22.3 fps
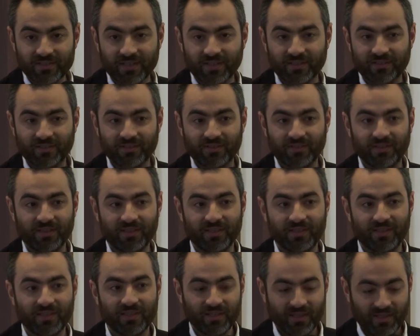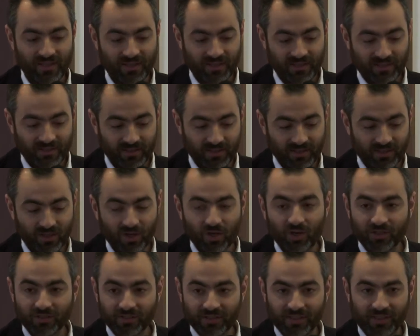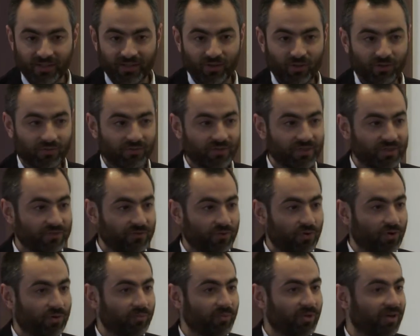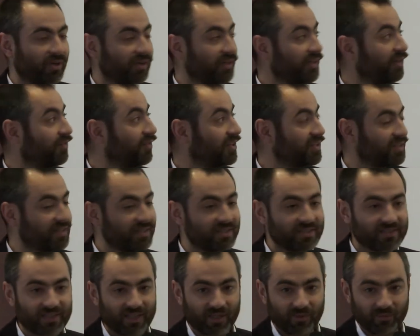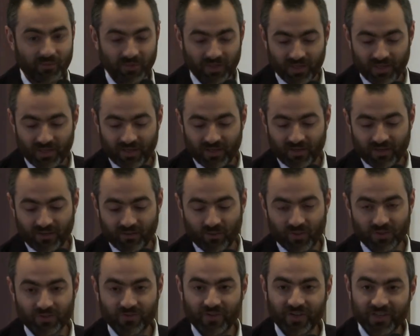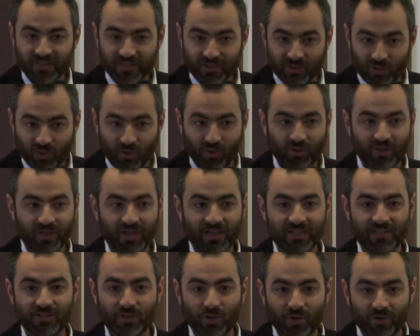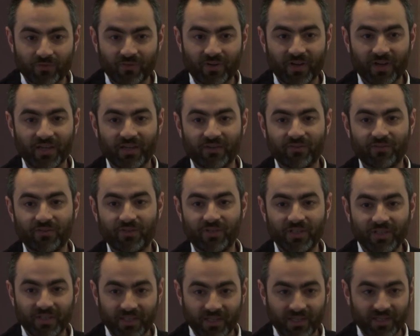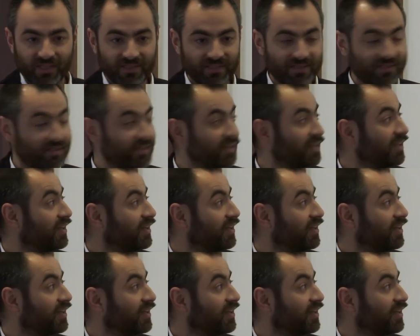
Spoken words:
that the character of this former defense system was very strong and survived the decades